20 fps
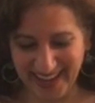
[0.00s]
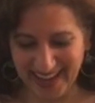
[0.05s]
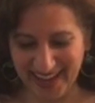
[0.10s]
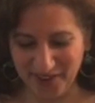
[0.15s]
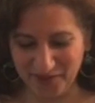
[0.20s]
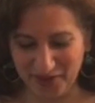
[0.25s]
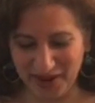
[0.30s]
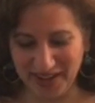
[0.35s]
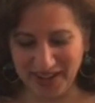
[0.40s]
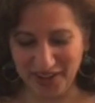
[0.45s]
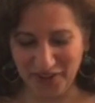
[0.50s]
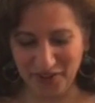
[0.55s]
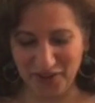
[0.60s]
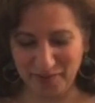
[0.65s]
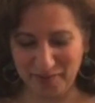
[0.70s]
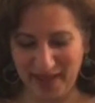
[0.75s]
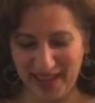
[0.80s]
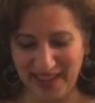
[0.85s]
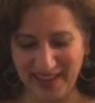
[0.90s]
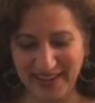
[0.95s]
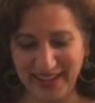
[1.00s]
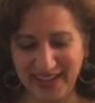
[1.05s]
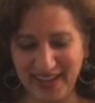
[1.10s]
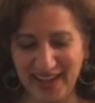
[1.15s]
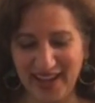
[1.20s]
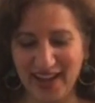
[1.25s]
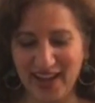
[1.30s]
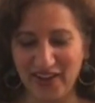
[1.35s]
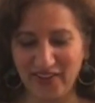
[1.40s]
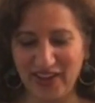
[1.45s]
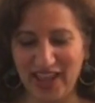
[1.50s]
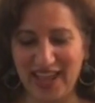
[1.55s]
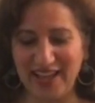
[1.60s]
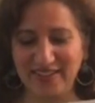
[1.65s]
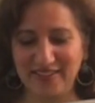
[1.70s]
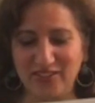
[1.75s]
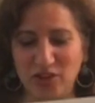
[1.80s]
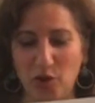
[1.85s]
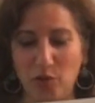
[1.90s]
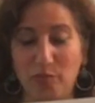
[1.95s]
I want to go to bed.
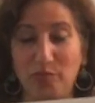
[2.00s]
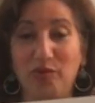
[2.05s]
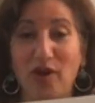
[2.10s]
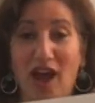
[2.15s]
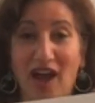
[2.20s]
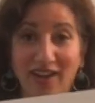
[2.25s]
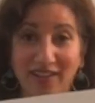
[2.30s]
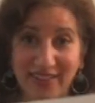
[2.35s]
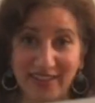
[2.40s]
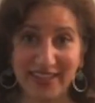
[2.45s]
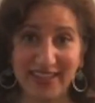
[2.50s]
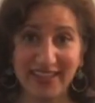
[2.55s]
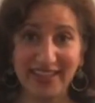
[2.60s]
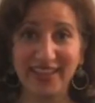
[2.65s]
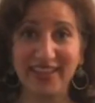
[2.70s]
Okay, so broccoli.